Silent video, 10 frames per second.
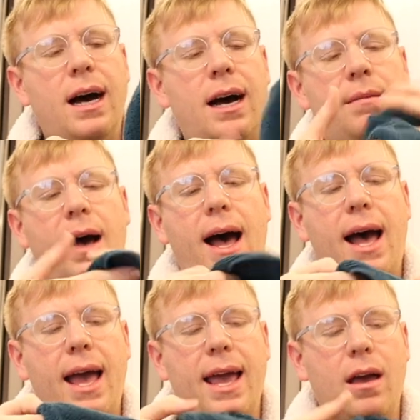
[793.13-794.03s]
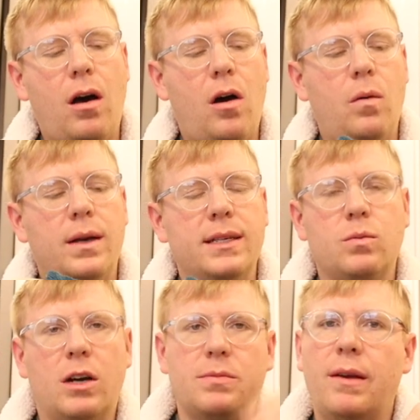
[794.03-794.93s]
I
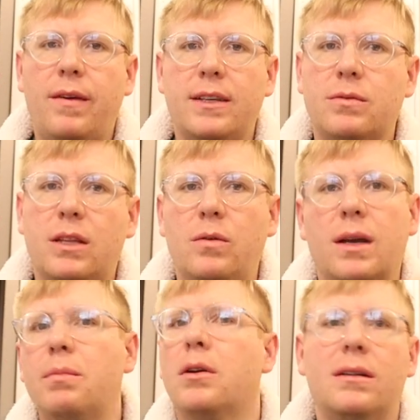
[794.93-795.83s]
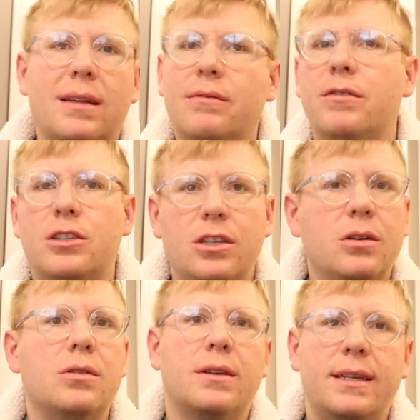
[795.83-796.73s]
always wash my face really quick, put on like fresh
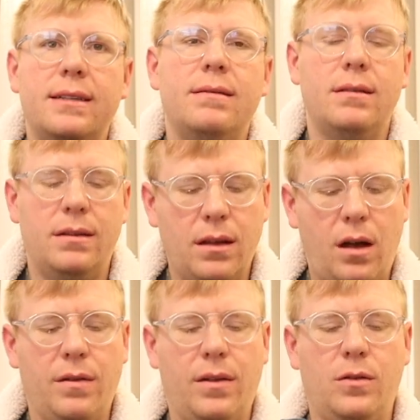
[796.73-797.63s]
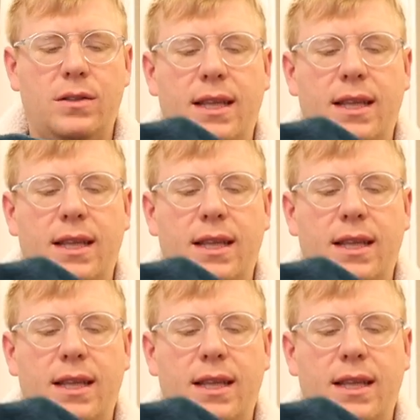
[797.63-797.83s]
deodorant, all those